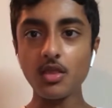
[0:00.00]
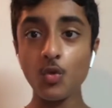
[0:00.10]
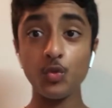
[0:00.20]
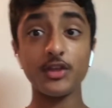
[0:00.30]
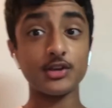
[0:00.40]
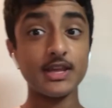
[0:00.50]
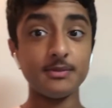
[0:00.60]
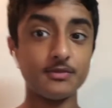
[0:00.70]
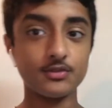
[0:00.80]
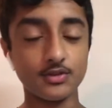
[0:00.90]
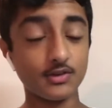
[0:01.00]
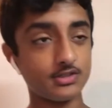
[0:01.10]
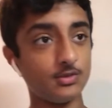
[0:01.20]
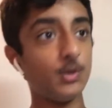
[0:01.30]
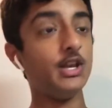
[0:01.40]
whether they're going to keep them for the rest
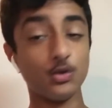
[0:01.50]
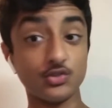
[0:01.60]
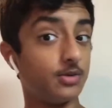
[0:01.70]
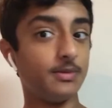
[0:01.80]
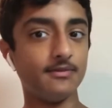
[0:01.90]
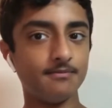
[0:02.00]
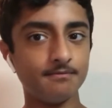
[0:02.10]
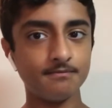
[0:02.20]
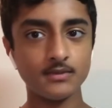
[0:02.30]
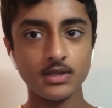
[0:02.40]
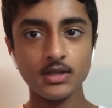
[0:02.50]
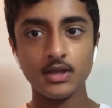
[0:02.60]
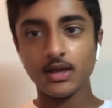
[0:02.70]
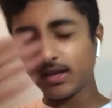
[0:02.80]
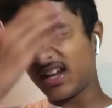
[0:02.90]
of the window is going to be,
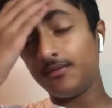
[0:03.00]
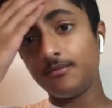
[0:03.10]
again,